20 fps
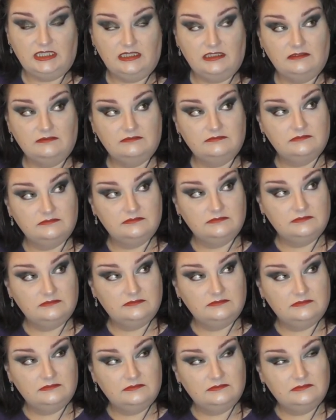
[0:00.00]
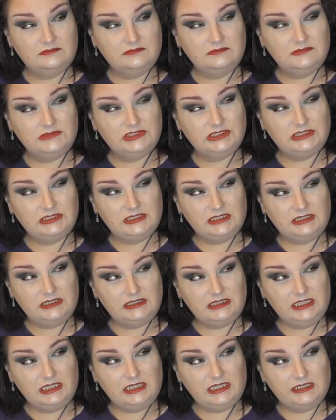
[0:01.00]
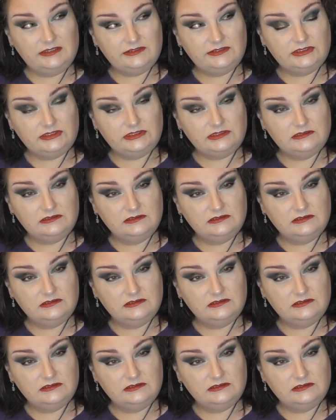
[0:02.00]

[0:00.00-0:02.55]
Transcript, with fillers: Is it 19 hours?